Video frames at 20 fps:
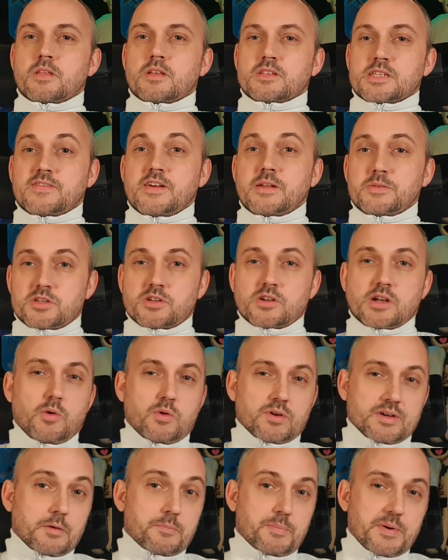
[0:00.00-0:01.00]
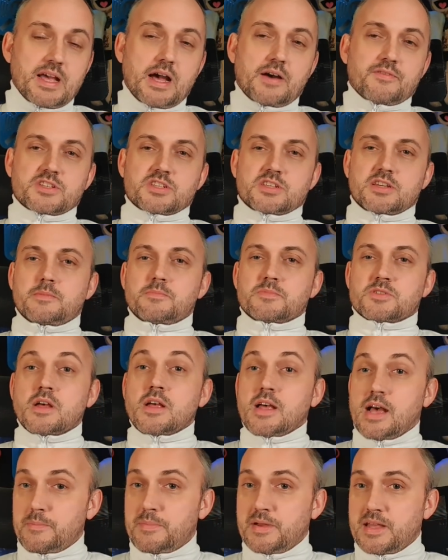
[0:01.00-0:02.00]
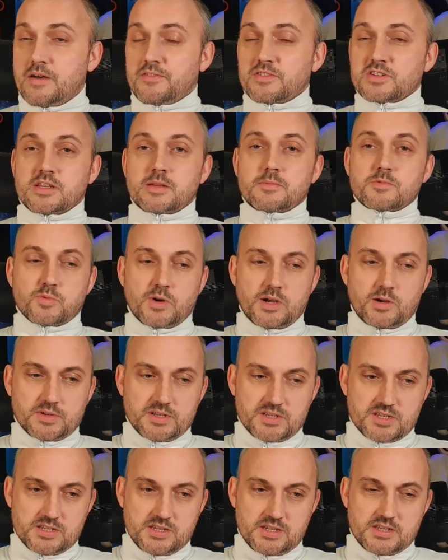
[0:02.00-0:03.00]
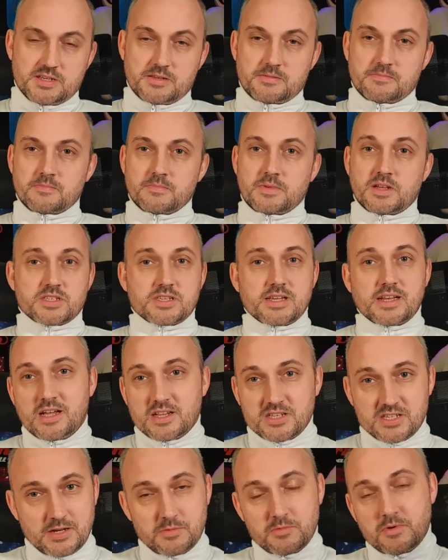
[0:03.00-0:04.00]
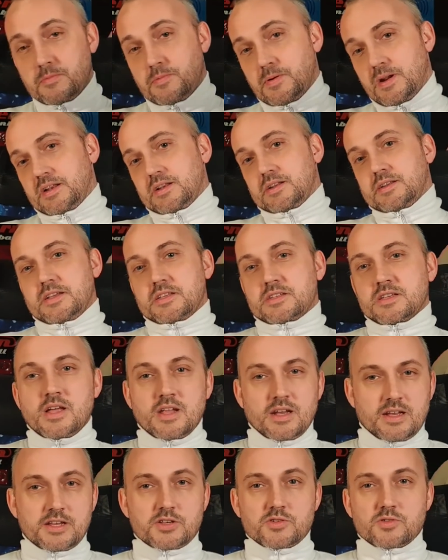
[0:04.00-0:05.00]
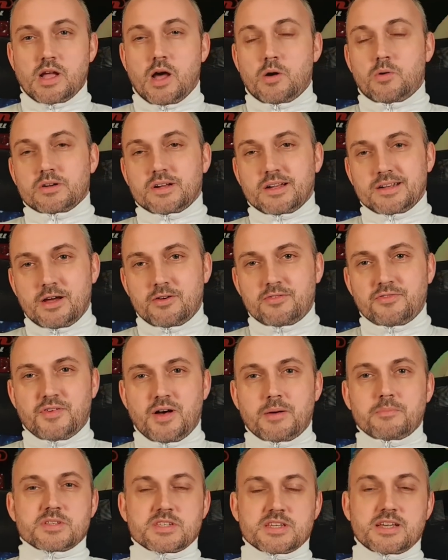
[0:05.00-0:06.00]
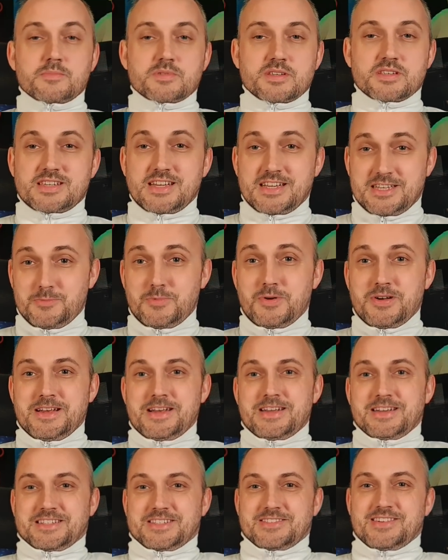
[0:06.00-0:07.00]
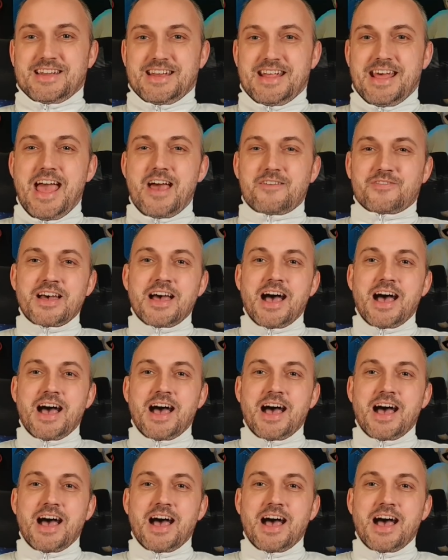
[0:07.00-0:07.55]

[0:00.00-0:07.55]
Southampton will go on, they'll beat other teams and beat other teams well this season. I said it. I said it when we played Leeds. Leeds will go on and they'll thump teams this season where it looks like they have.